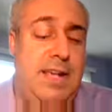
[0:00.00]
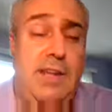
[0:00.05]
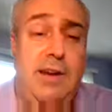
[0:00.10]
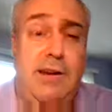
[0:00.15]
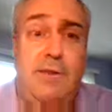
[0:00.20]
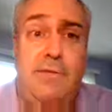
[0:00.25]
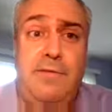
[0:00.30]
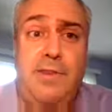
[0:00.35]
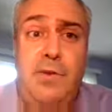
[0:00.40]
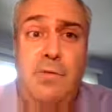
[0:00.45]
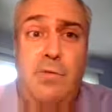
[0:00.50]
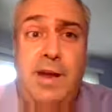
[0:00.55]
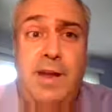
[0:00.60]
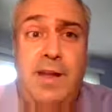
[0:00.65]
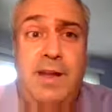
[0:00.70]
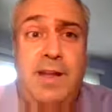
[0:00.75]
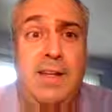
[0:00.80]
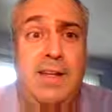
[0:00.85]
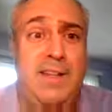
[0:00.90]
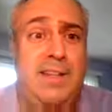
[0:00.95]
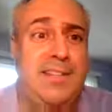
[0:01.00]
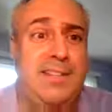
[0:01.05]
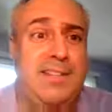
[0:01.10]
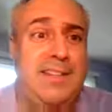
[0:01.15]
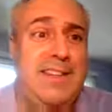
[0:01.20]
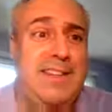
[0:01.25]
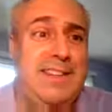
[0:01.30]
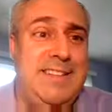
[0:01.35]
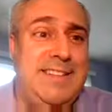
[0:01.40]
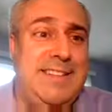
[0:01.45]
interviewing,
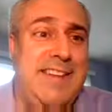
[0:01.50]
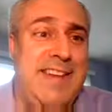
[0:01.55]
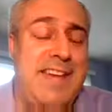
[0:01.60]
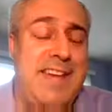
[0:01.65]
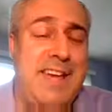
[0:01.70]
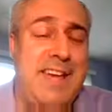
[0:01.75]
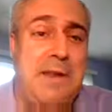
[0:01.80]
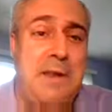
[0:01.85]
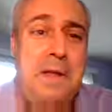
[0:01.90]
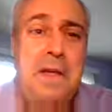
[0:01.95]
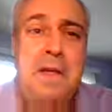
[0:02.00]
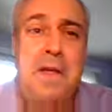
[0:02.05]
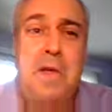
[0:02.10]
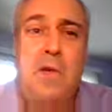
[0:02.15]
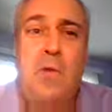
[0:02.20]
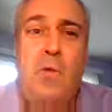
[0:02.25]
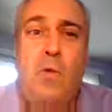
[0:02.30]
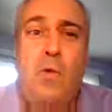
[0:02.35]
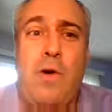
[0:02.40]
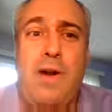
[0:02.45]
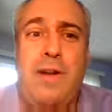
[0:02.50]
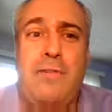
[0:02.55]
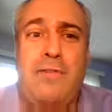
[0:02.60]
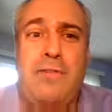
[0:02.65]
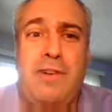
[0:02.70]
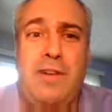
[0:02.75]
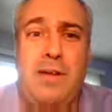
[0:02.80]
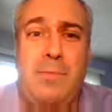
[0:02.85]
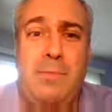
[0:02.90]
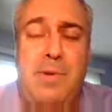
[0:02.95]
LinkedIn,
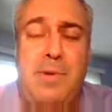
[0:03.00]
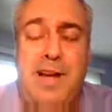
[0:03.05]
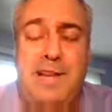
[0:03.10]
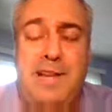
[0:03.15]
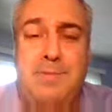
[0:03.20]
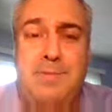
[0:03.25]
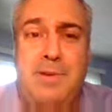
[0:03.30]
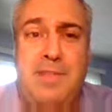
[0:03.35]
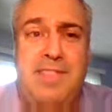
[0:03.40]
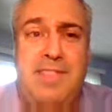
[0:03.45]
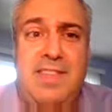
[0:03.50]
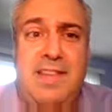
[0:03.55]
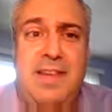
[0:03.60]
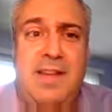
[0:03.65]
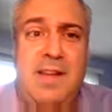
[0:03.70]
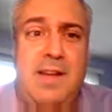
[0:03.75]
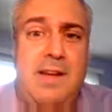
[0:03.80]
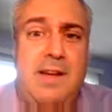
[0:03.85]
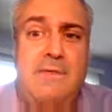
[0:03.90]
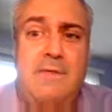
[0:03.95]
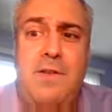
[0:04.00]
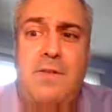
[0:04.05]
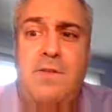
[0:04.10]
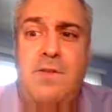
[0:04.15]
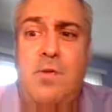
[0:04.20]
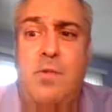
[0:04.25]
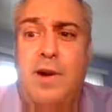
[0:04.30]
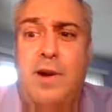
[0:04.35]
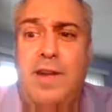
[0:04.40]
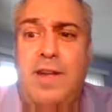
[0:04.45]
whatever you can possibly think of. If
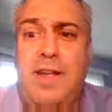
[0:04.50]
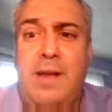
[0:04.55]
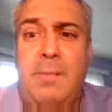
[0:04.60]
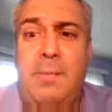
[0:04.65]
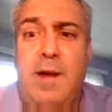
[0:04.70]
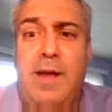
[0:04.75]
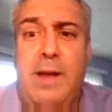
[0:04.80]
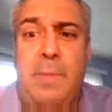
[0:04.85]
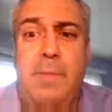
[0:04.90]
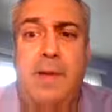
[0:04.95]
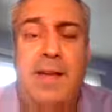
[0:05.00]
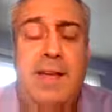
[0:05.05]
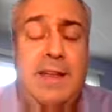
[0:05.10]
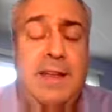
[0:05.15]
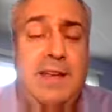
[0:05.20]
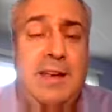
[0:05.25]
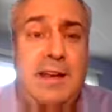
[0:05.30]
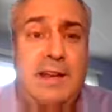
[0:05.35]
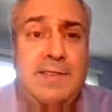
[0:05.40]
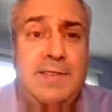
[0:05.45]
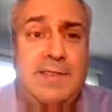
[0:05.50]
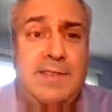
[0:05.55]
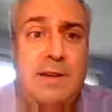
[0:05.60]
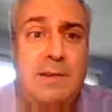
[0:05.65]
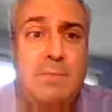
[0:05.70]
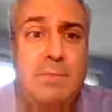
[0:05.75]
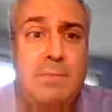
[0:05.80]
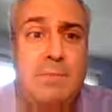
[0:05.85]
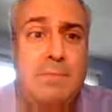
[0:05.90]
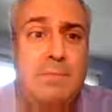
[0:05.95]
you want to get my opinion on
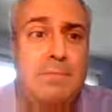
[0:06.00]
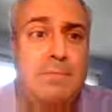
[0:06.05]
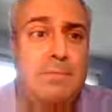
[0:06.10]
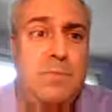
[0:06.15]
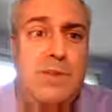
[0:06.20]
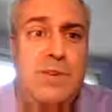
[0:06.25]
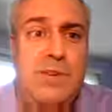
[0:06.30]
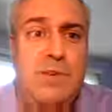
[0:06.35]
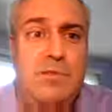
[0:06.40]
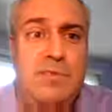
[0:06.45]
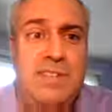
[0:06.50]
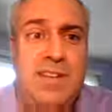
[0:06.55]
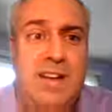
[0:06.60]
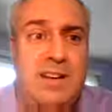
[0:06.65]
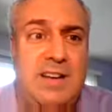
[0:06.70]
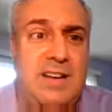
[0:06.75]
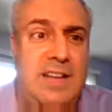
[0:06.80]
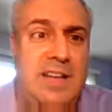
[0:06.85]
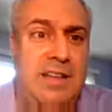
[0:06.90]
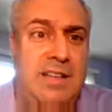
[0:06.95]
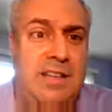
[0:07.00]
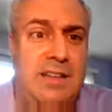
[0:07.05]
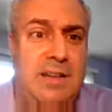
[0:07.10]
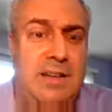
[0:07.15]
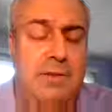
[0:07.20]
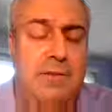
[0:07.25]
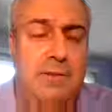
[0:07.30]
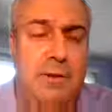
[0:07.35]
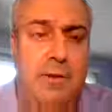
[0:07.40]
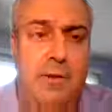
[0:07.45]
some new technique
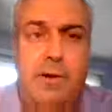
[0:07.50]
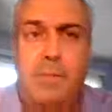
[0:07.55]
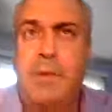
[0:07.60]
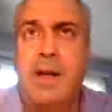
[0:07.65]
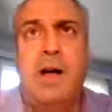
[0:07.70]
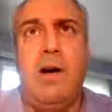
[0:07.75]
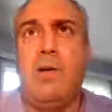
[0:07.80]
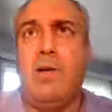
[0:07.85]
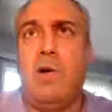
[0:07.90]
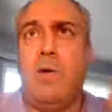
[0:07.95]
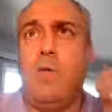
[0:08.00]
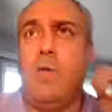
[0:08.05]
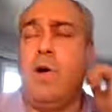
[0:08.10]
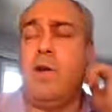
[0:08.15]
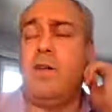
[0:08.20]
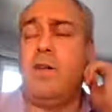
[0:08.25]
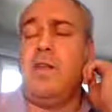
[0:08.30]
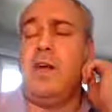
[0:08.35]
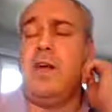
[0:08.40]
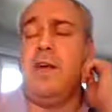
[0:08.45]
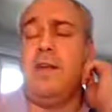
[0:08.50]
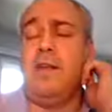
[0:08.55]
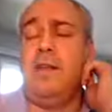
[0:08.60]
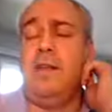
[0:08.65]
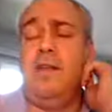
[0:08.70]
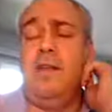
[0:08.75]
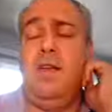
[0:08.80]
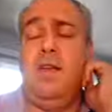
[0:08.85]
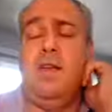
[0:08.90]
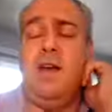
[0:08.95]
that you've heard about or
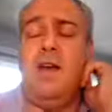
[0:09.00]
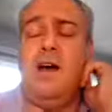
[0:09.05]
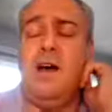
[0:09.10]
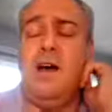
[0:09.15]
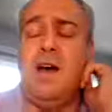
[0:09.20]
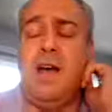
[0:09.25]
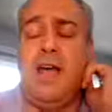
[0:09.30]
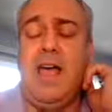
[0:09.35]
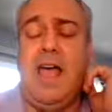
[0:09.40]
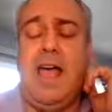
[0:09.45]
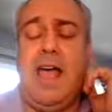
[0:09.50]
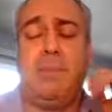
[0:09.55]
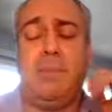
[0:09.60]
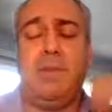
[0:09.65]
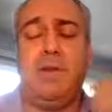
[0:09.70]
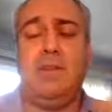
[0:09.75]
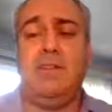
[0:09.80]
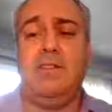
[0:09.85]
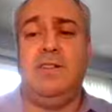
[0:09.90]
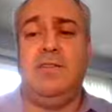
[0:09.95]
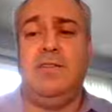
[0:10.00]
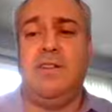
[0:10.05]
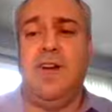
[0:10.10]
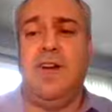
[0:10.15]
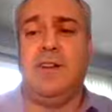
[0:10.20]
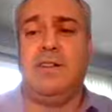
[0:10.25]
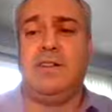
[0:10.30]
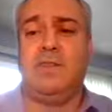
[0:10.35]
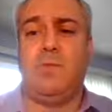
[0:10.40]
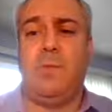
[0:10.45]
whatnot, happy to do
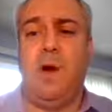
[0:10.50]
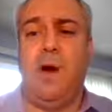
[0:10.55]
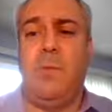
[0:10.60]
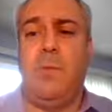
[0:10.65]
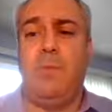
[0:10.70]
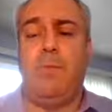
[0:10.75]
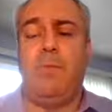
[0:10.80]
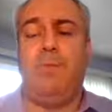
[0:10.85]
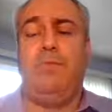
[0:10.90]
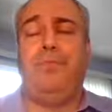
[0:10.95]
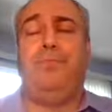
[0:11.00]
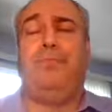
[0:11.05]
that as well.